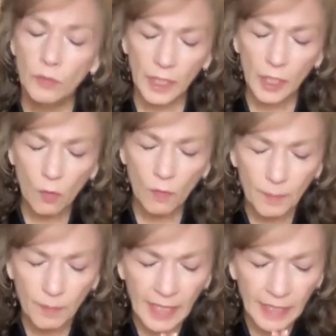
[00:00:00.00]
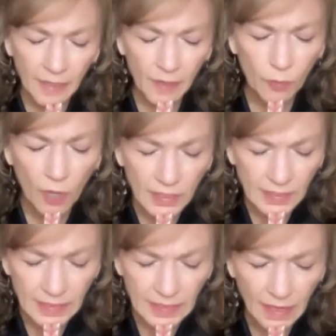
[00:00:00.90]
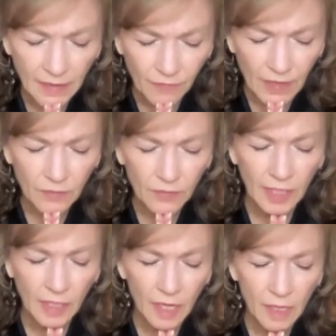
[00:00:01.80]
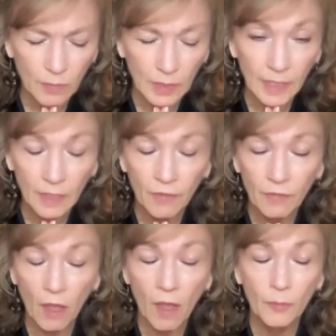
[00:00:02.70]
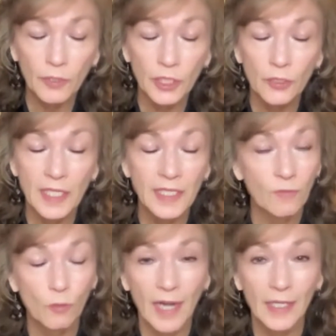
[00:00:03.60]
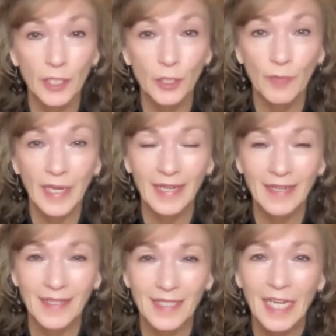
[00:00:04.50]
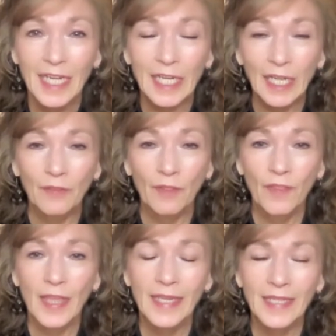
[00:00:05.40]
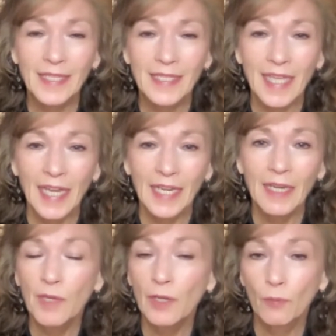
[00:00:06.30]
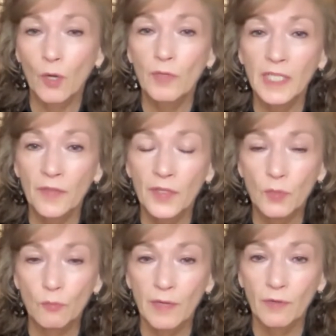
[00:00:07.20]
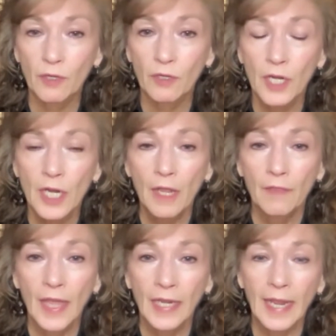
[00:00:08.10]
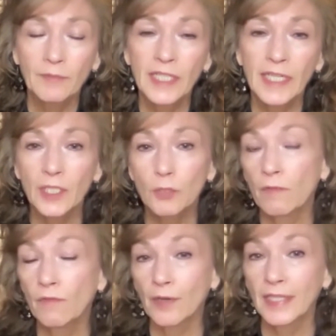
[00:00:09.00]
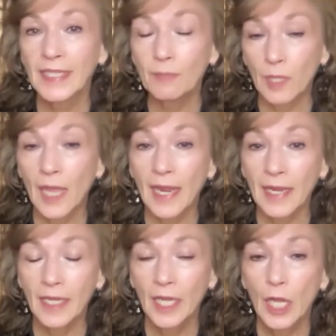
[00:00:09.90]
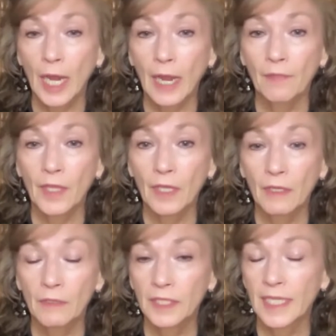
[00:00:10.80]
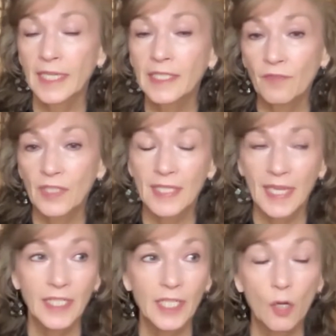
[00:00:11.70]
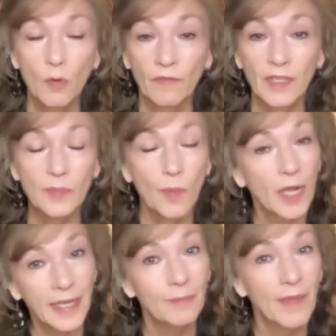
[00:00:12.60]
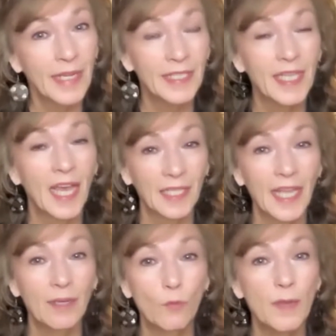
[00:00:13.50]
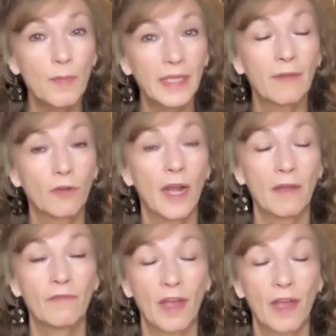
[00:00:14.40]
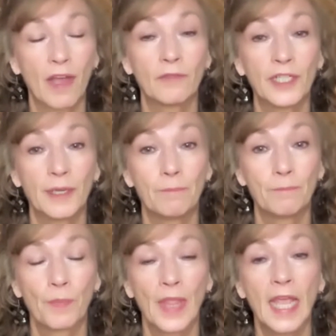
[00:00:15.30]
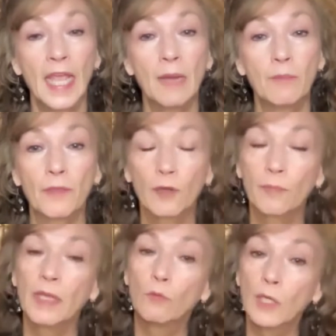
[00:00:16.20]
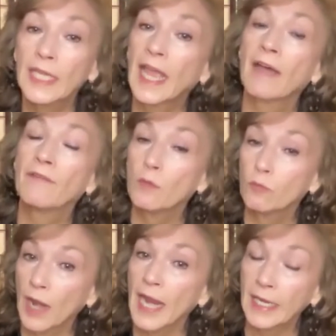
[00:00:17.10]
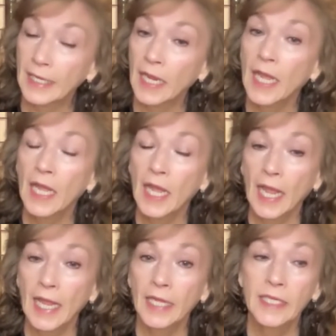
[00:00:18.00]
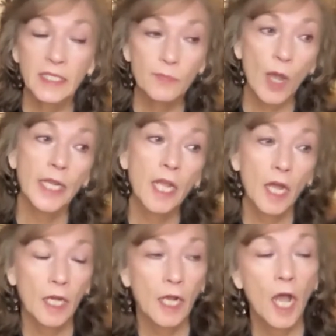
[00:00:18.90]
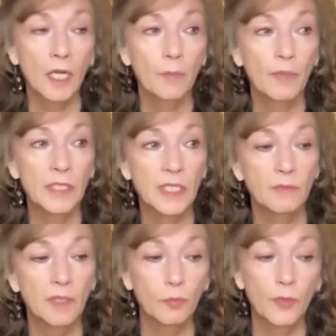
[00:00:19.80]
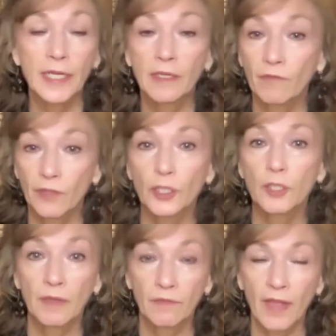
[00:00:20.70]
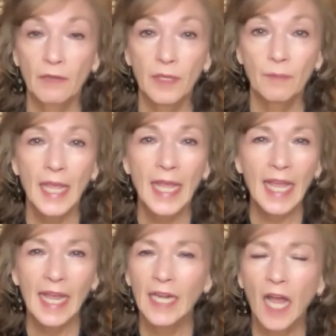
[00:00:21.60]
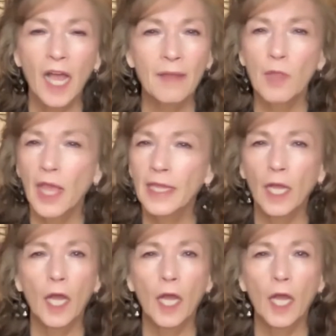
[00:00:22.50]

the beginning of the process, I found that little opportunities of gratitude, because the thing is that he'd been thrown into this river that emptied into a very deep lake. And the detective had said, if his body had made it to that lake, we may never have found him. But there had been really heavy rain and his body got caught up in some debris and a fisherman found him. And I'm like,